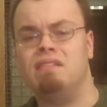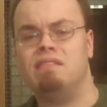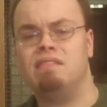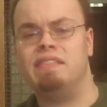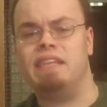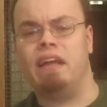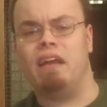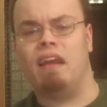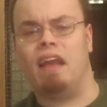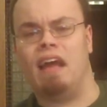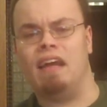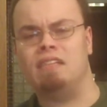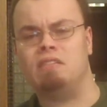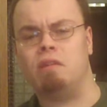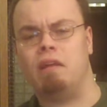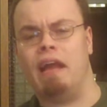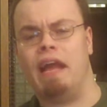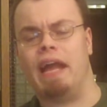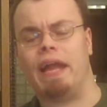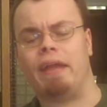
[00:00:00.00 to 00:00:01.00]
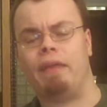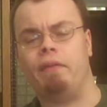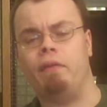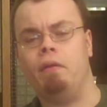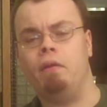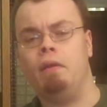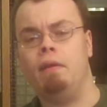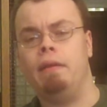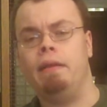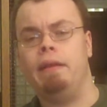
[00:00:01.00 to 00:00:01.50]
Zarin Isaac,
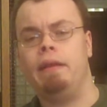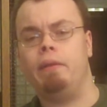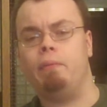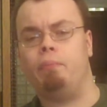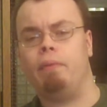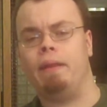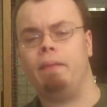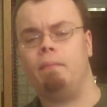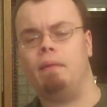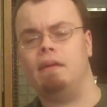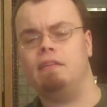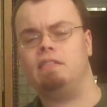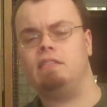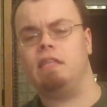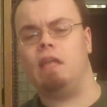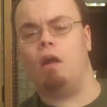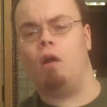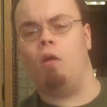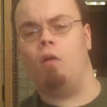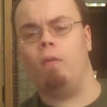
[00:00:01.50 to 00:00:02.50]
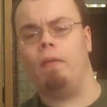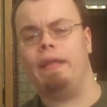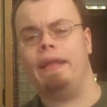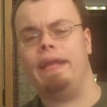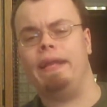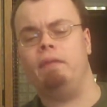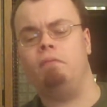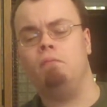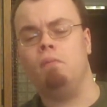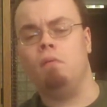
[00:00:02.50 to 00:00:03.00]
you're pretty much the
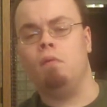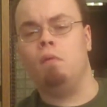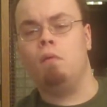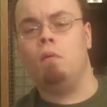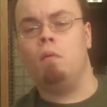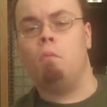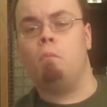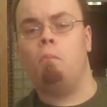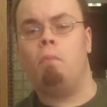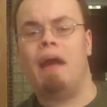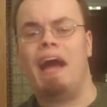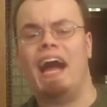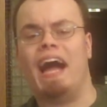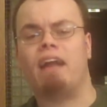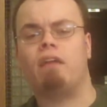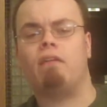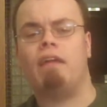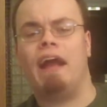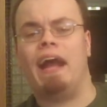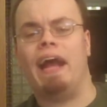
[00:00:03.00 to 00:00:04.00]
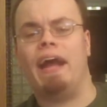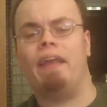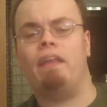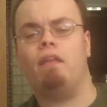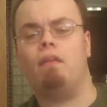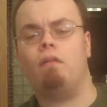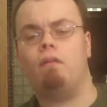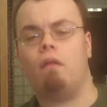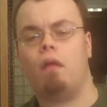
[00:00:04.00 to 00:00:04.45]
only pack rat,